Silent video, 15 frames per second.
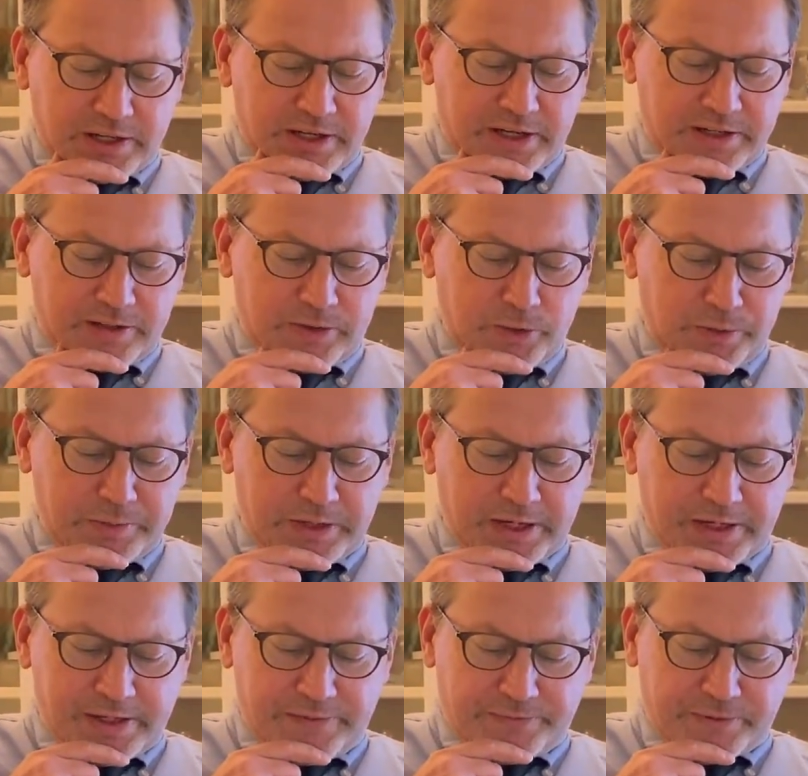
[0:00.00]
and
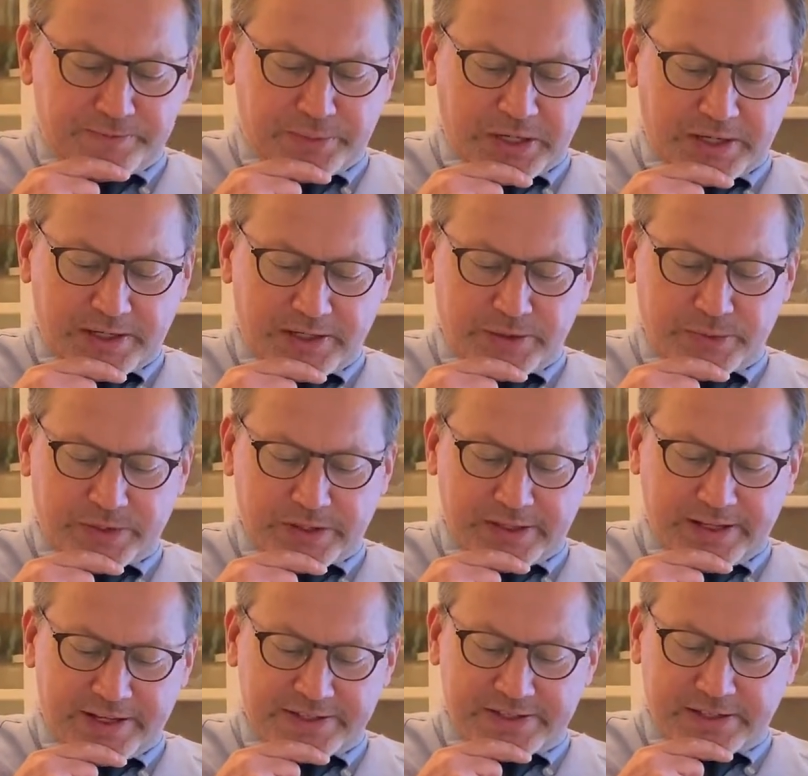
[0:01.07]
illuminate it from behind with a
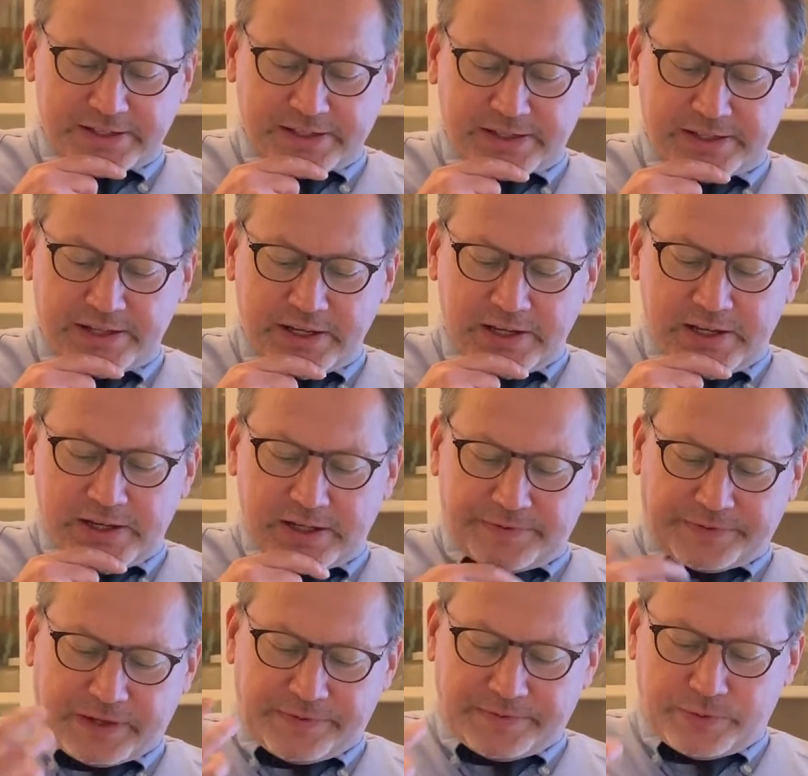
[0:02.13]
laser light of
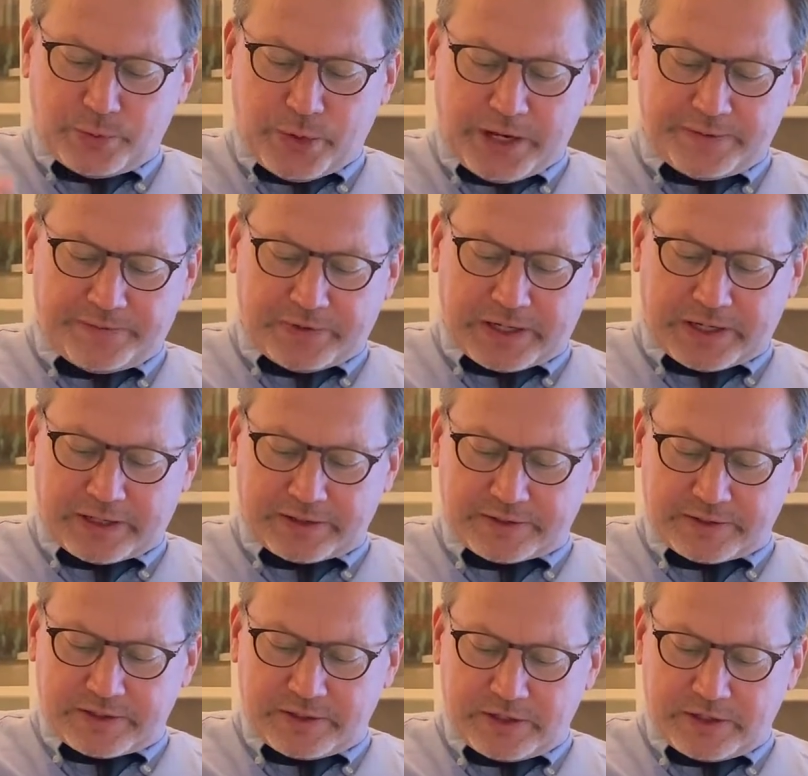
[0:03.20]
given wavelength.